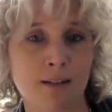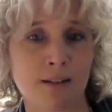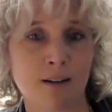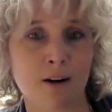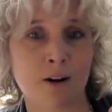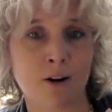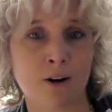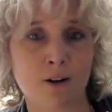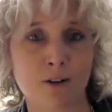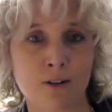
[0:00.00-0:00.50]

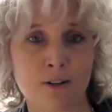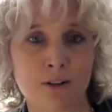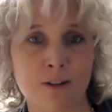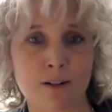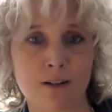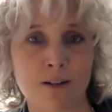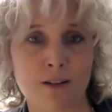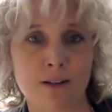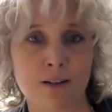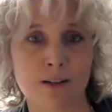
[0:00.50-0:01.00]
our
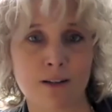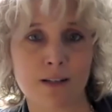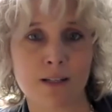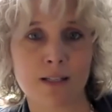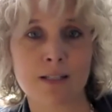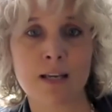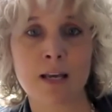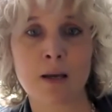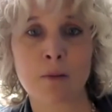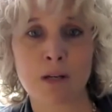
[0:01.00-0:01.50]

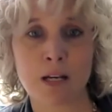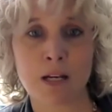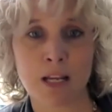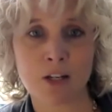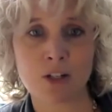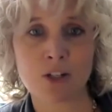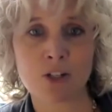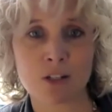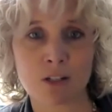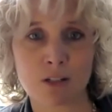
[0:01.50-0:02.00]

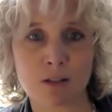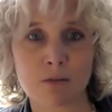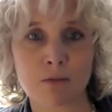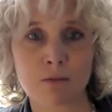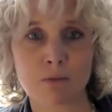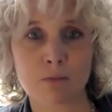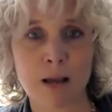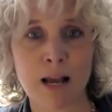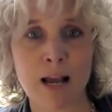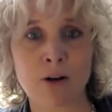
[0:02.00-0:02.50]

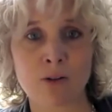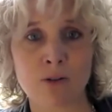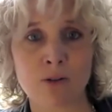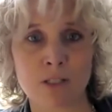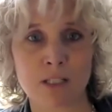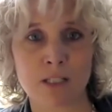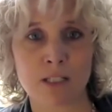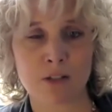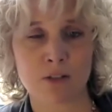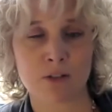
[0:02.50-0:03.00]
contamination
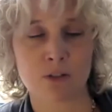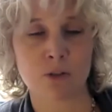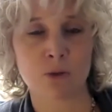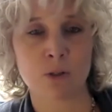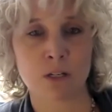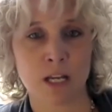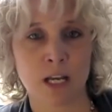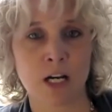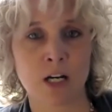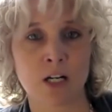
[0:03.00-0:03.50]
bounded to
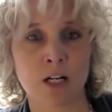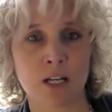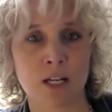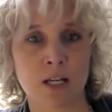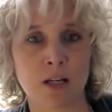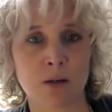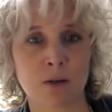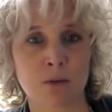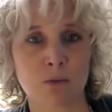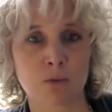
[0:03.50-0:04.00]
an
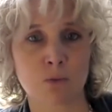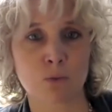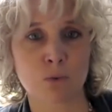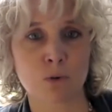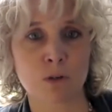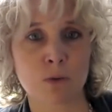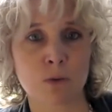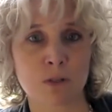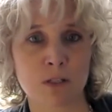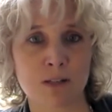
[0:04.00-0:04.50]
area,
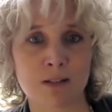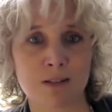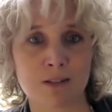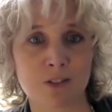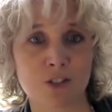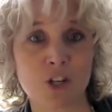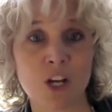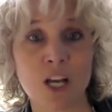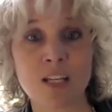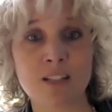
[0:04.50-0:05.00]
we would
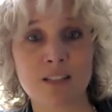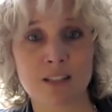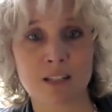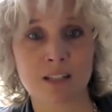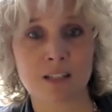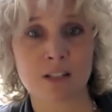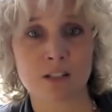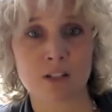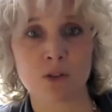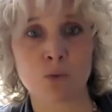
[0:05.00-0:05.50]
chase it
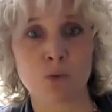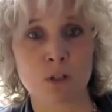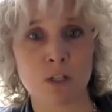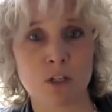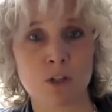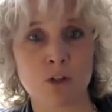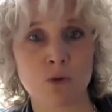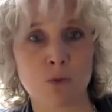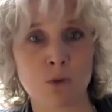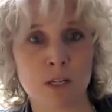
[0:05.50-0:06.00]
until we
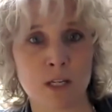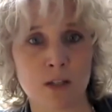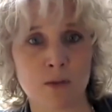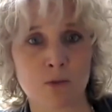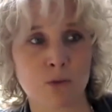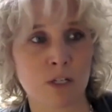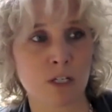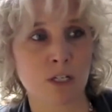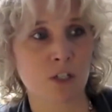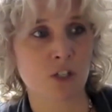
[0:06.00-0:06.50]
knew we had
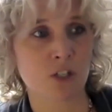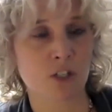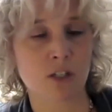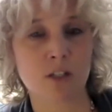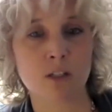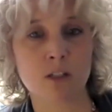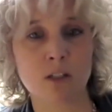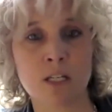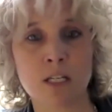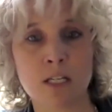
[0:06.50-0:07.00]
reached
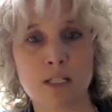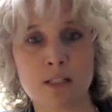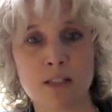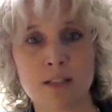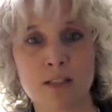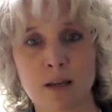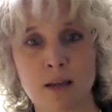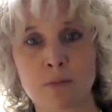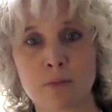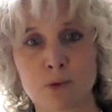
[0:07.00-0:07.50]
clean
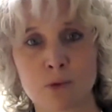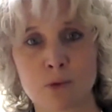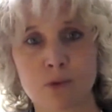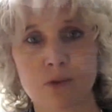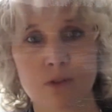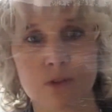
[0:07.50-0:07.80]
samples